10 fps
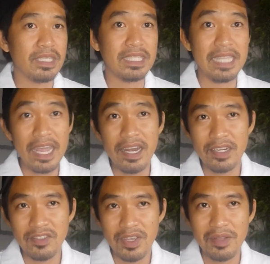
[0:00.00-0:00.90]
there
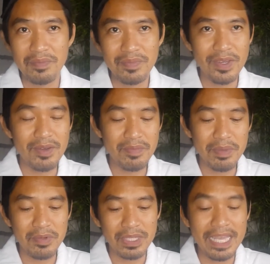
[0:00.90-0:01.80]
to help
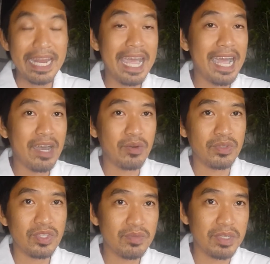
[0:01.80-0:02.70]
people get a
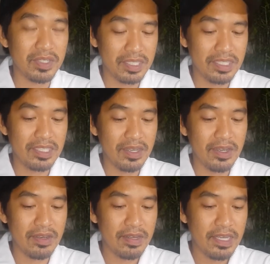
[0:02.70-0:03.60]
house, because
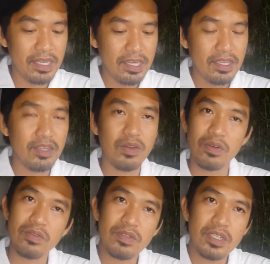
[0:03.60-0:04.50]
you know,
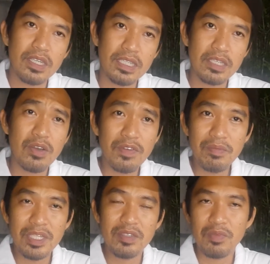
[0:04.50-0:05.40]
it's a
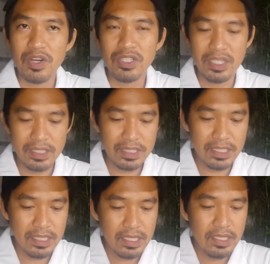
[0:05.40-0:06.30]
government project.
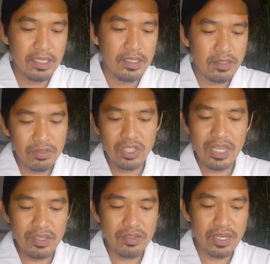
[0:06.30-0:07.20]
So check
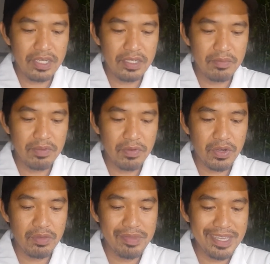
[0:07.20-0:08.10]
your credit before
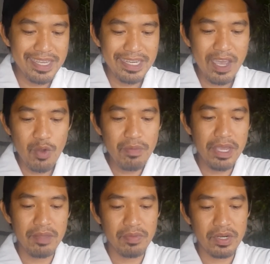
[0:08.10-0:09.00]
you begin the home
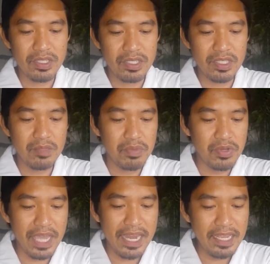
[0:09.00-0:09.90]
buying process. Dispute
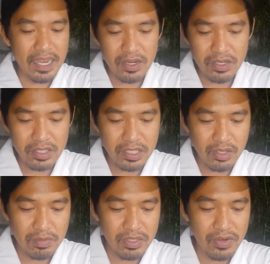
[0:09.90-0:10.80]
any errors that
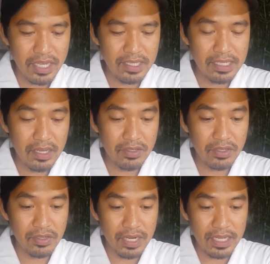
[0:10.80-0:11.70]
could be dragging down your
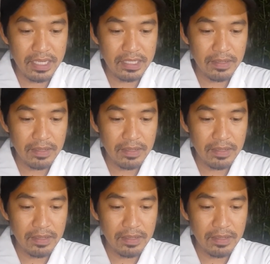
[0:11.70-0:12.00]
credit.